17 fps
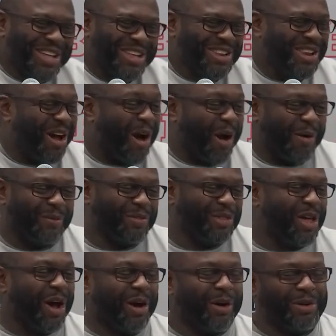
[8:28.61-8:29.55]

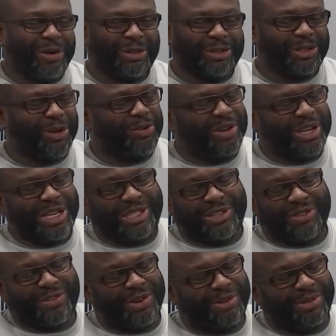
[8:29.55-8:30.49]
No. And there's no need
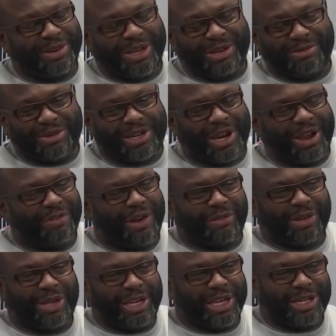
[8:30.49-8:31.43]
to, he would never
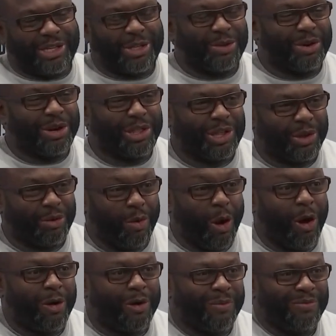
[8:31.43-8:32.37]
have, he didn't do anything
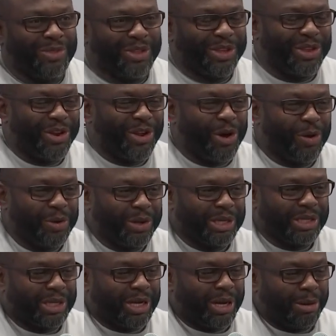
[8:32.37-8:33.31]
wrong, you know.
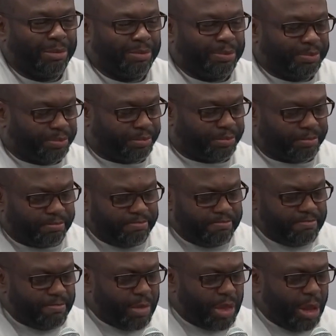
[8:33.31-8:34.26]
And
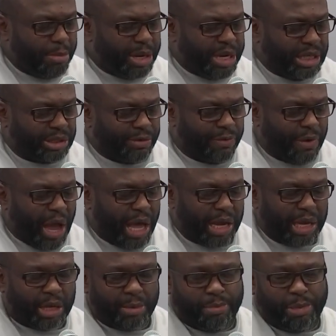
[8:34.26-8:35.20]
but he's a
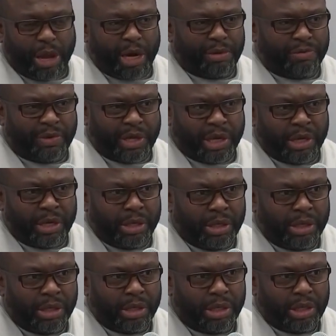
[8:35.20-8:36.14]
highly competitive kid.
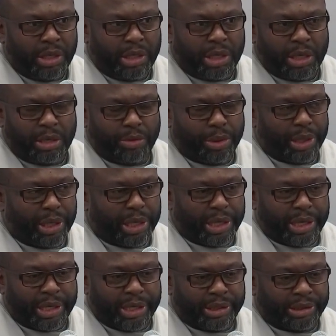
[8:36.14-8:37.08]
He
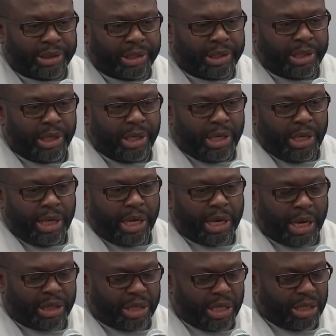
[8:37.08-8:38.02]
really is. And
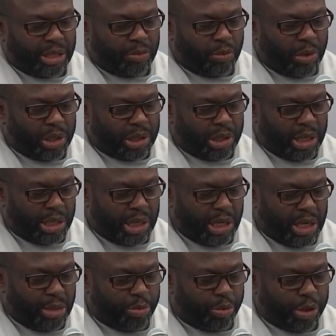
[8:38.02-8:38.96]
I think the one thing
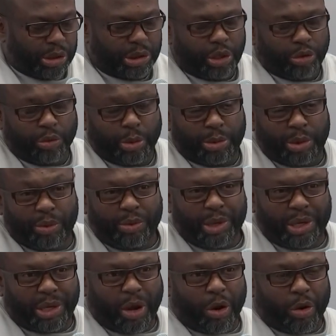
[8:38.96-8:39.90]
that he brings in the room, that
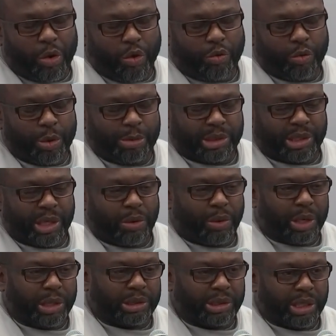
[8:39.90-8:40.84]
really our whole room is that
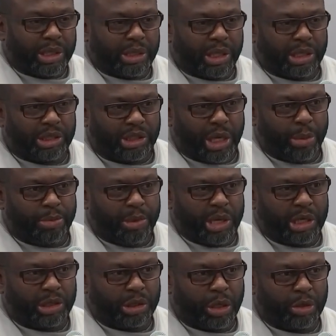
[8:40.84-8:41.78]
way, is they
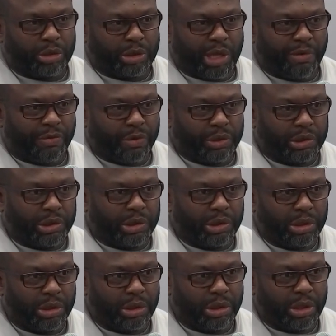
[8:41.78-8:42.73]
champion each other's efforts.
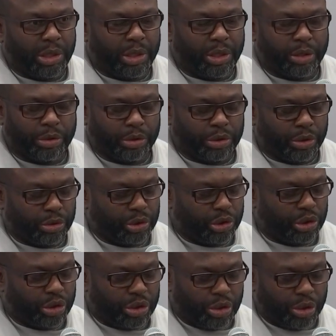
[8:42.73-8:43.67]
And
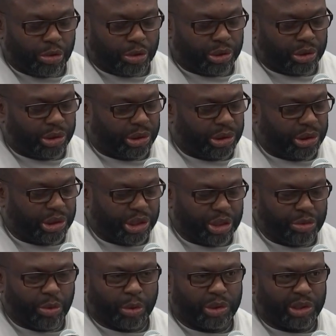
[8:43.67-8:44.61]
there's
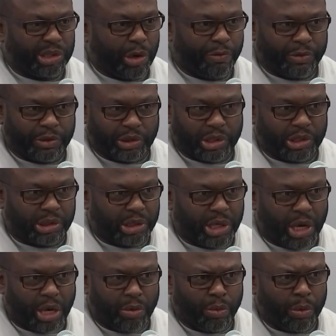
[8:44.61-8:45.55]
zero selfishness
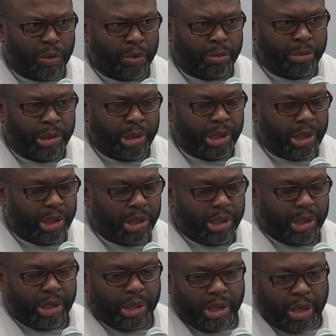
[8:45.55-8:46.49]
in that room.
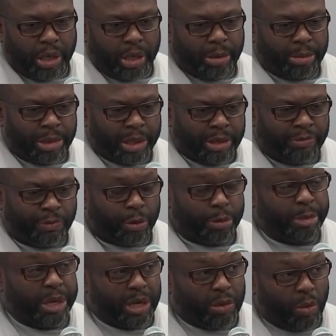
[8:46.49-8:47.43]
And for
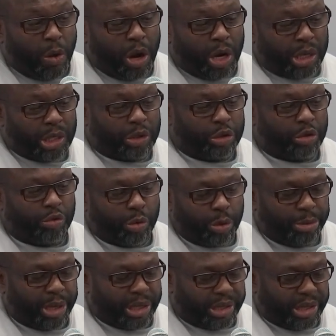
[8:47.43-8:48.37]
me to walk into a
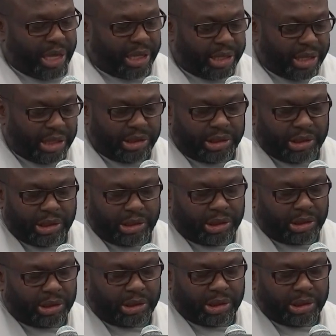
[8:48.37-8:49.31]
room like that,
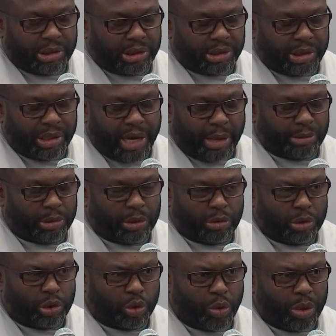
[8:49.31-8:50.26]
it's an
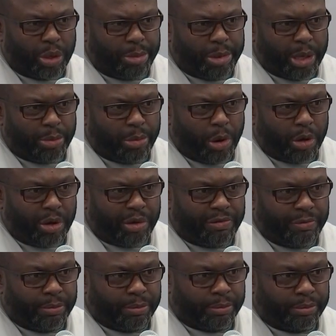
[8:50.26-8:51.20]
absolute joy to be a part
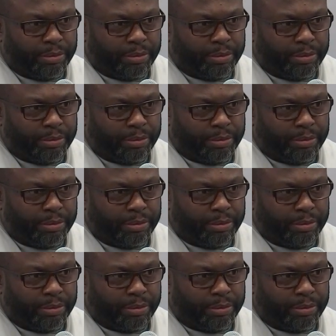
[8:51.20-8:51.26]
of.